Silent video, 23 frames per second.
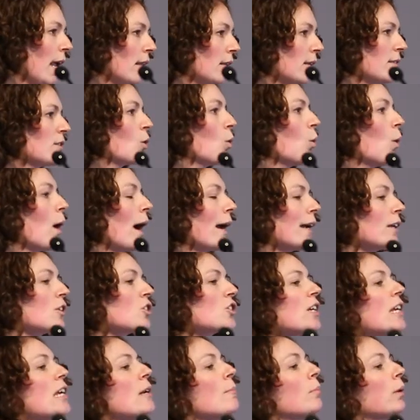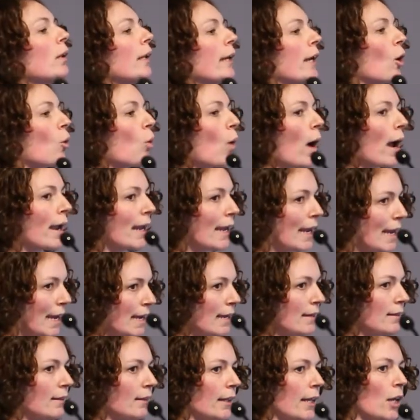associations on board and the
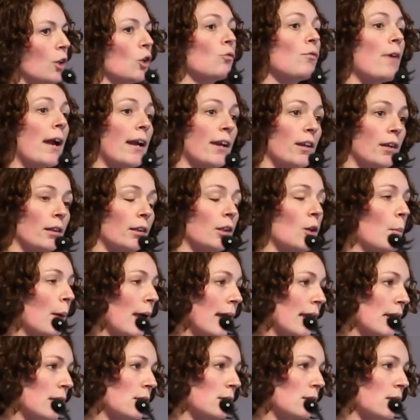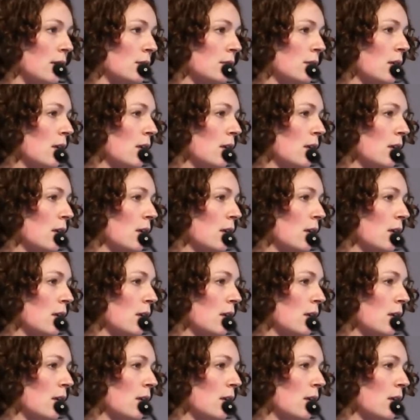residents. We're talking about really difficult